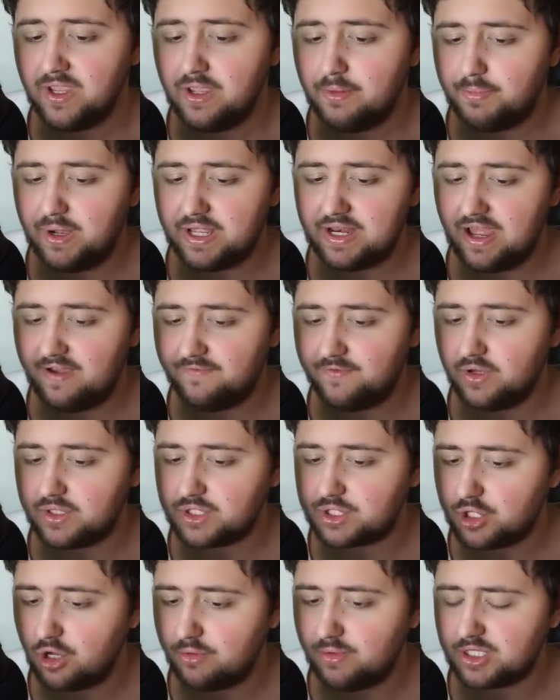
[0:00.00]
But I've got
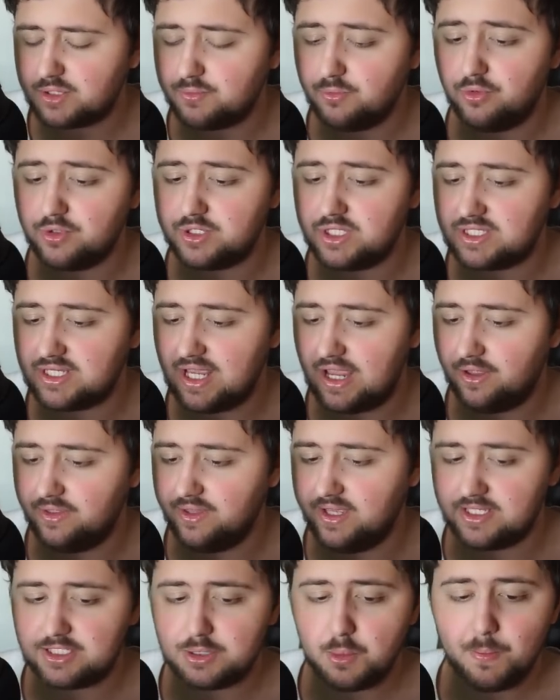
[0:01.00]
so much more to say on
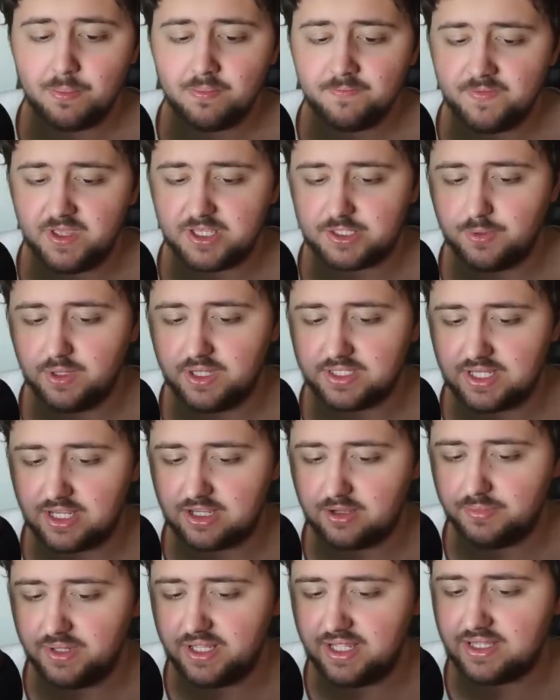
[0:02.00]
this, as well as a
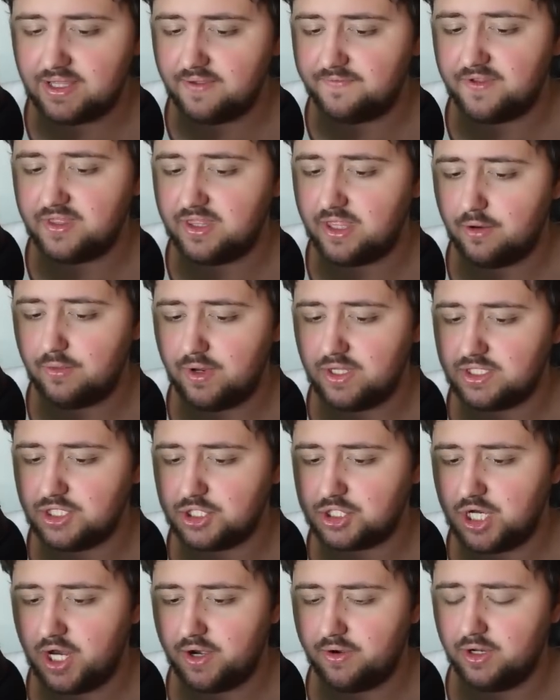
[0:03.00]
completely different theories to
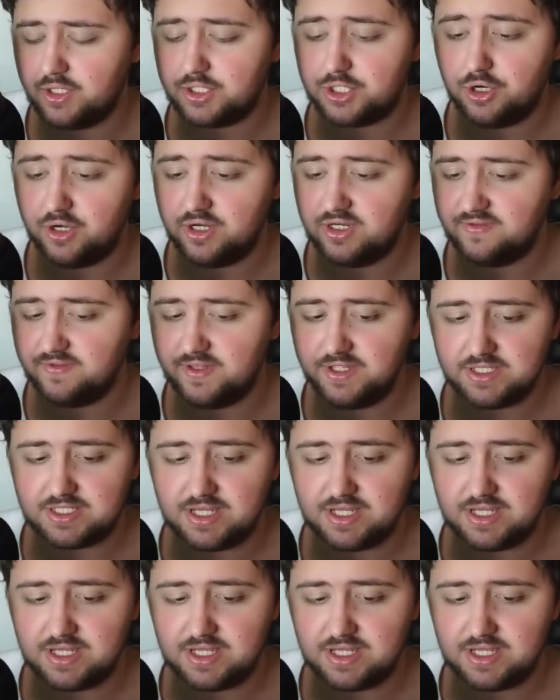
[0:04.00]
share alternatively.